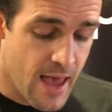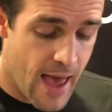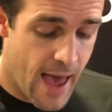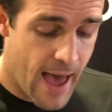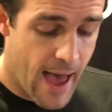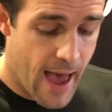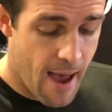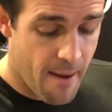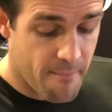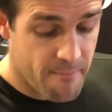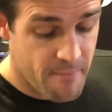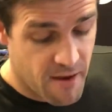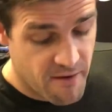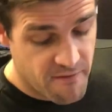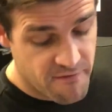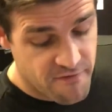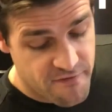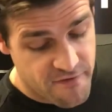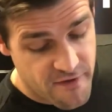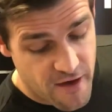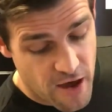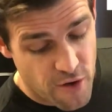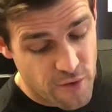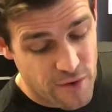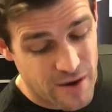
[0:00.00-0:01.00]

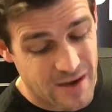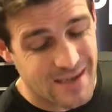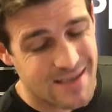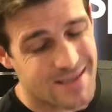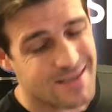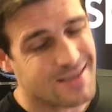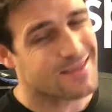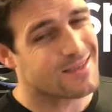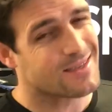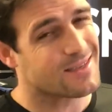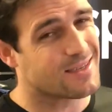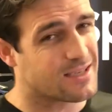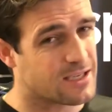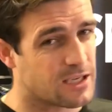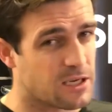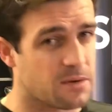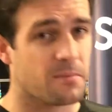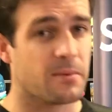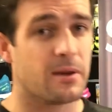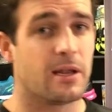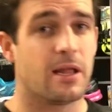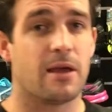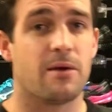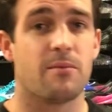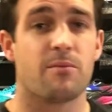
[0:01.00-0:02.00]
Very
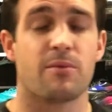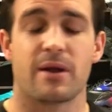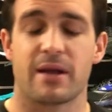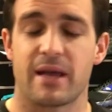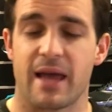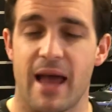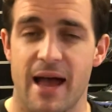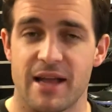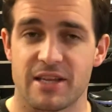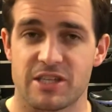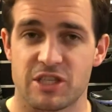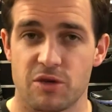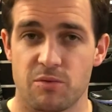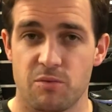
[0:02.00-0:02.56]
similar in regards